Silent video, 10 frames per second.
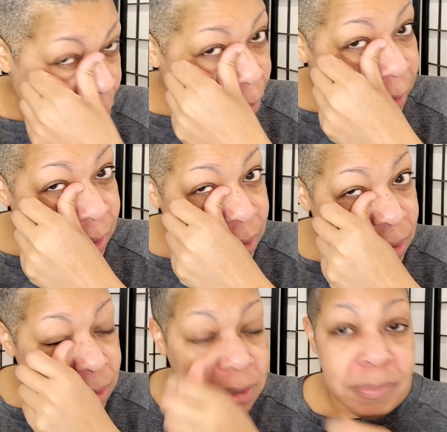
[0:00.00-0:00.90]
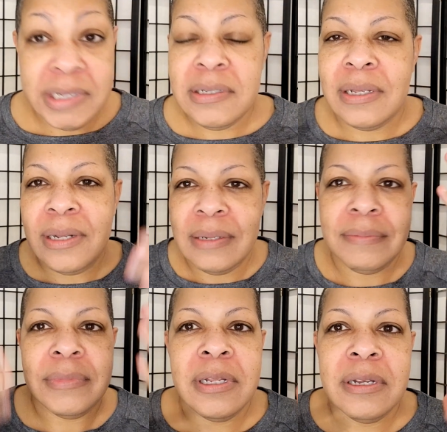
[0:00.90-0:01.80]
because my skin
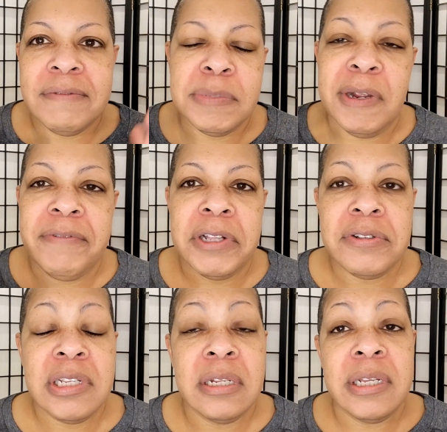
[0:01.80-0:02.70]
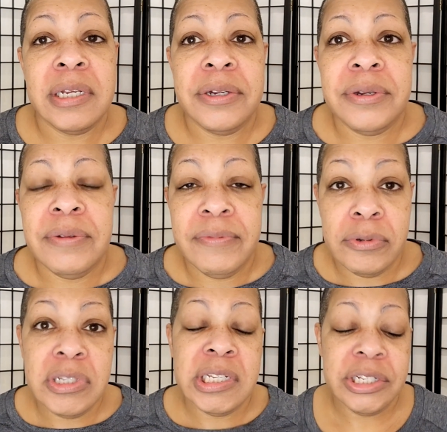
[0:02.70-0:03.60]
loves my regular skincare
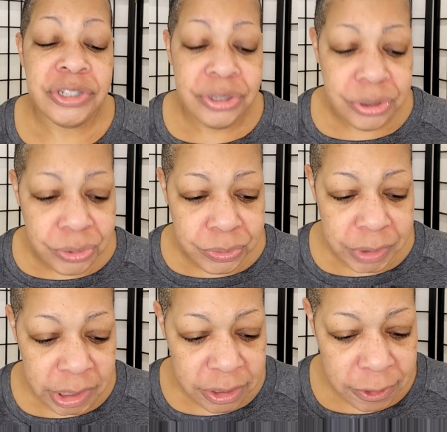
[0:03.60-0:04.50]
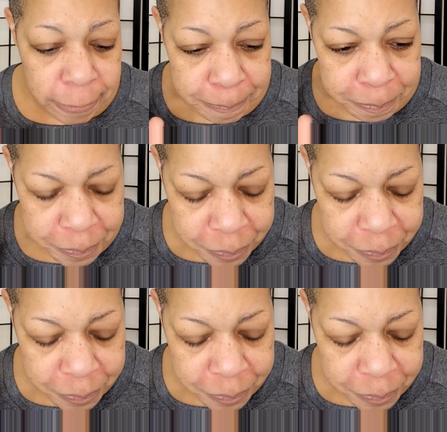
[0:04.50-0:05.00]
routine too. And so